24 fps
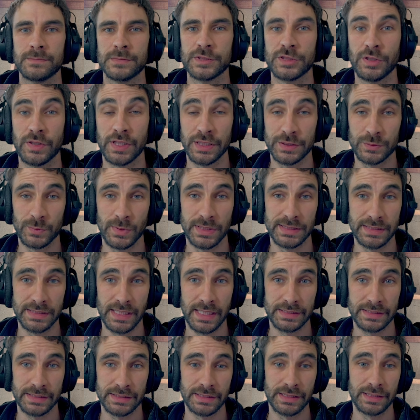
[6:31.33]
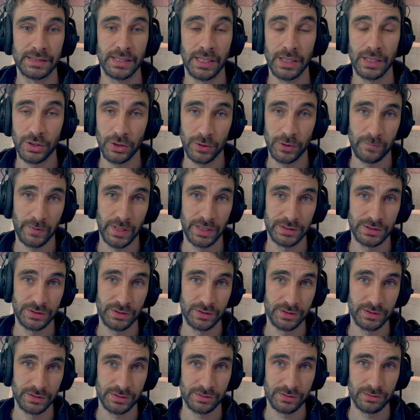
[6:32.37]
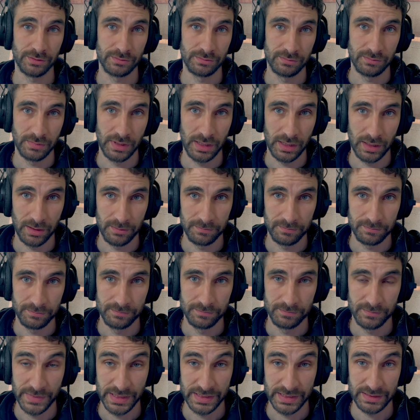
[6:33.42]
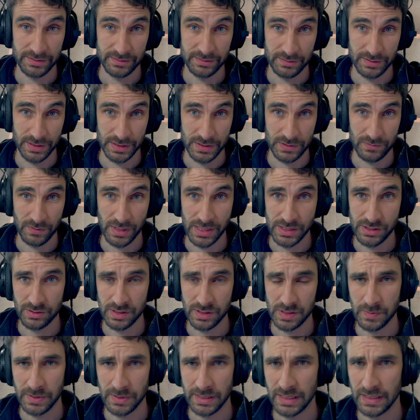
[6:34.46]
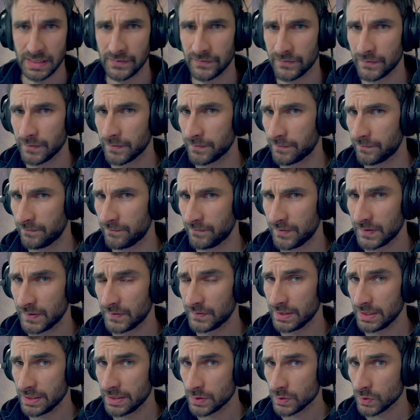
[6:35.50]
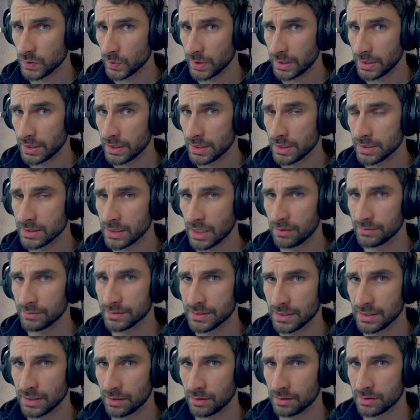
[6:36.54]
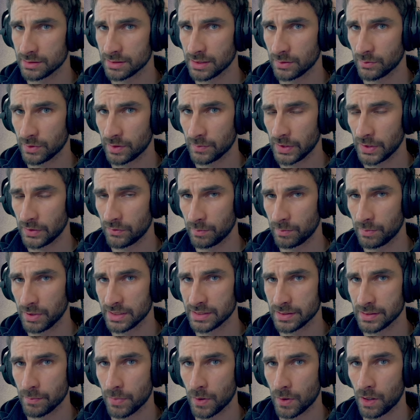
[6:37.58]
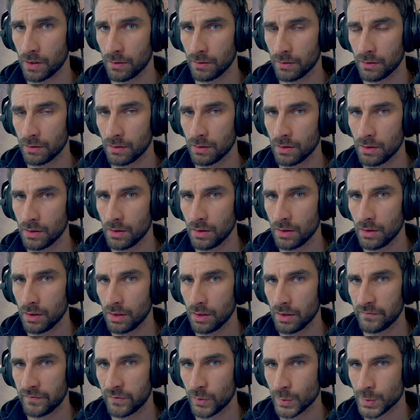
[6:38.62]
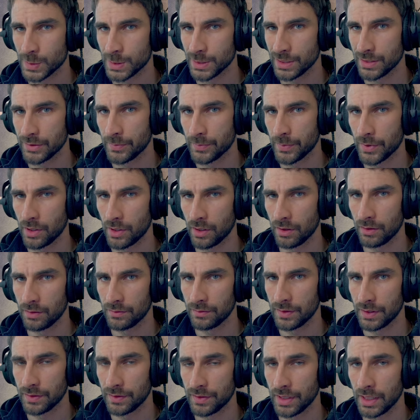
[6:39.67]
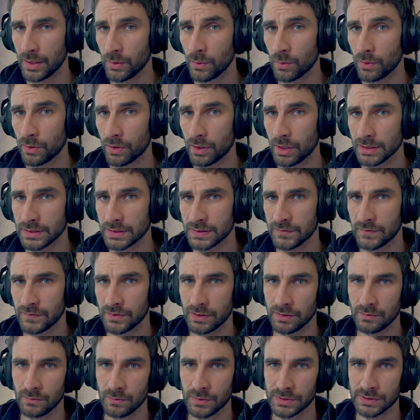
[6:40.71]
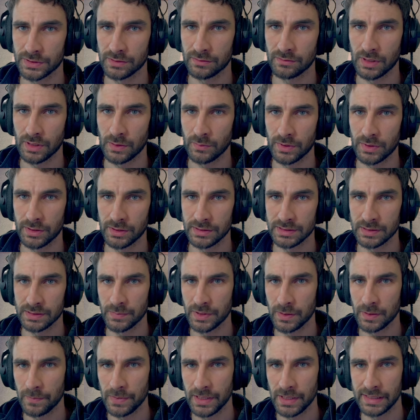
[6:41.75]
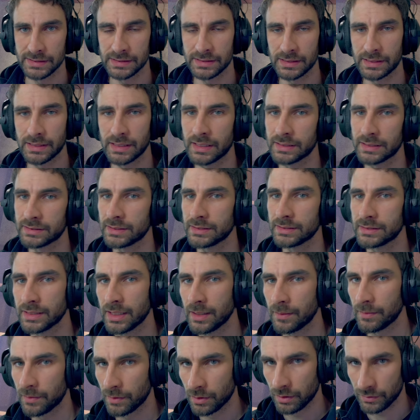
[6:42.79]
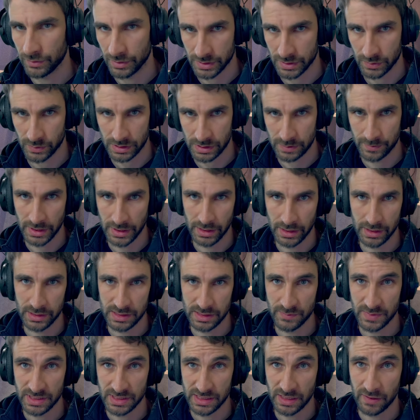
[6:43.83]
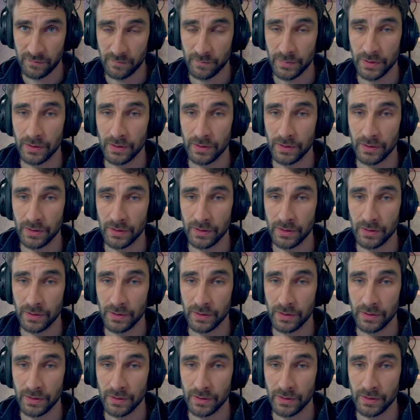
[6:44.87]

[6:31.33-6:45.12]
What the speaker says: So this one's actually a good Rangehood install. This Rangehood's been here for 15 or 20 years. I was there because they wanted me to replace a part on it. Unfortunately, the part that they'd organized for it wasn't the right one because a bit of plastic had actually snapped, not the switch mechanism itself.